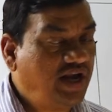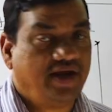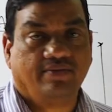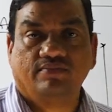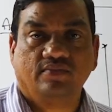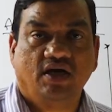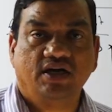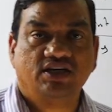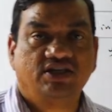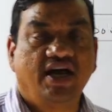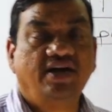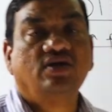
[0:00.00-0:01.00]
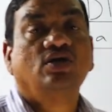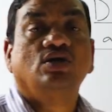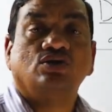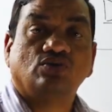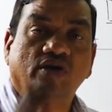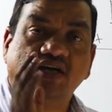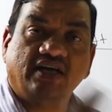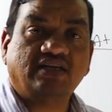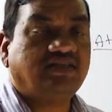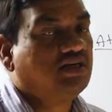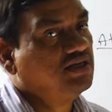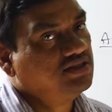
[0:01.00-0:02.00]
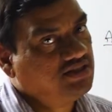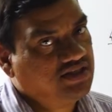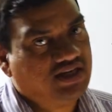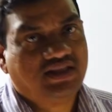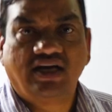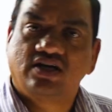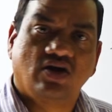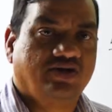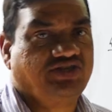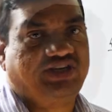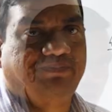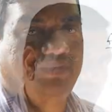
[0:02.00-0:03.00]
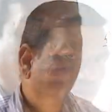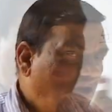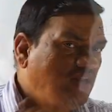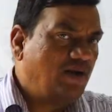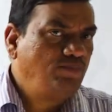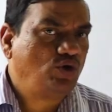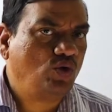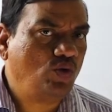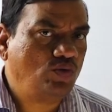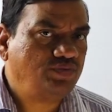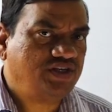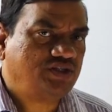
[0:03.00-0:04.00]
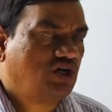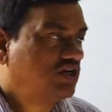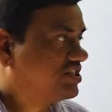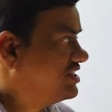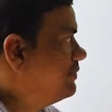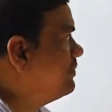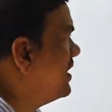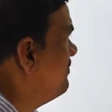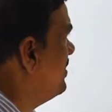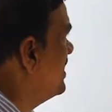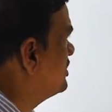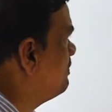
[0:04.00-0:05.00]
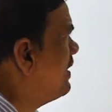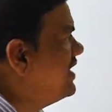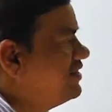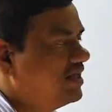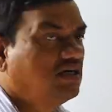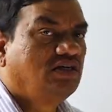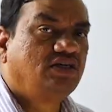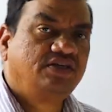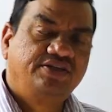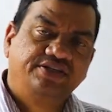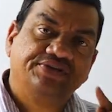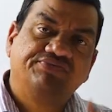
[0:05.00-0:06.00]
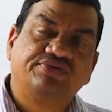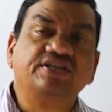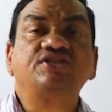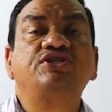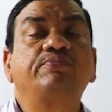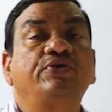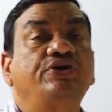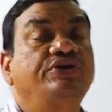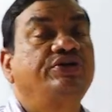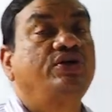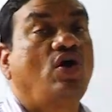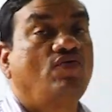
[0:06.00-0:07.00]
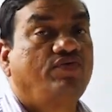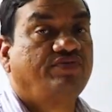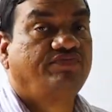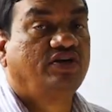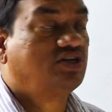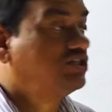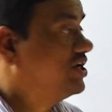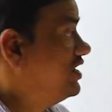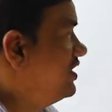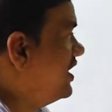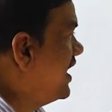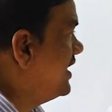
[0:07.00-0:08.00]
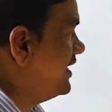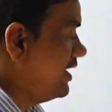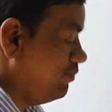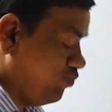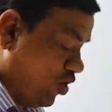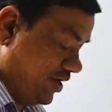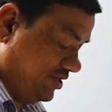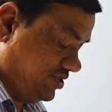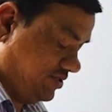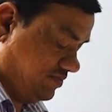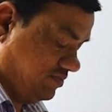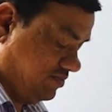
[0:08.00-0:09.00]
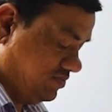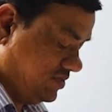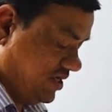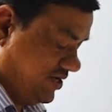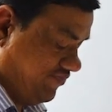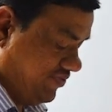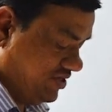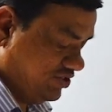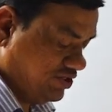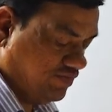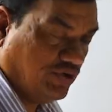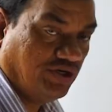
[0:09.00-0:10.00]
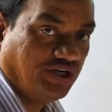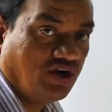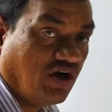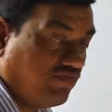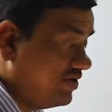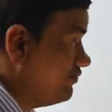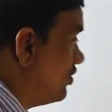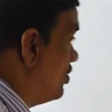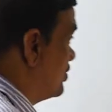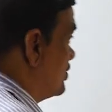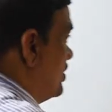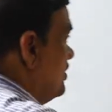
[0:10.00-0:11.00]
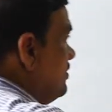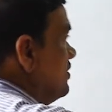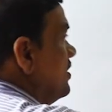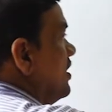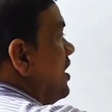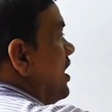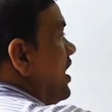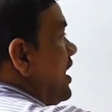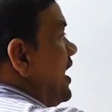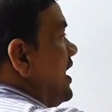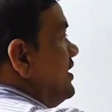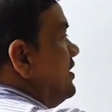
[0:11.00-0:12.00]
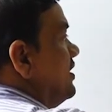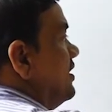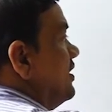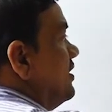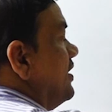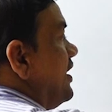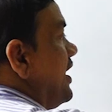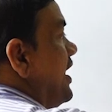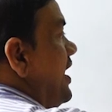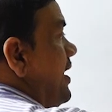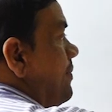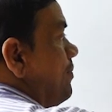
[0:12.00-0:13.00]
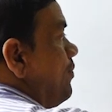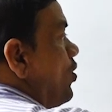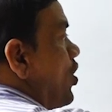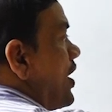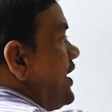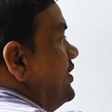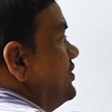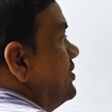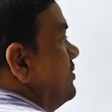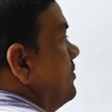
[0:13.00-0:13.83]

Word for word: a, understand? So, let us see that concept. Welcome to this concept. I will explain the differentiability of a function at a point. The differentiability of a function at a point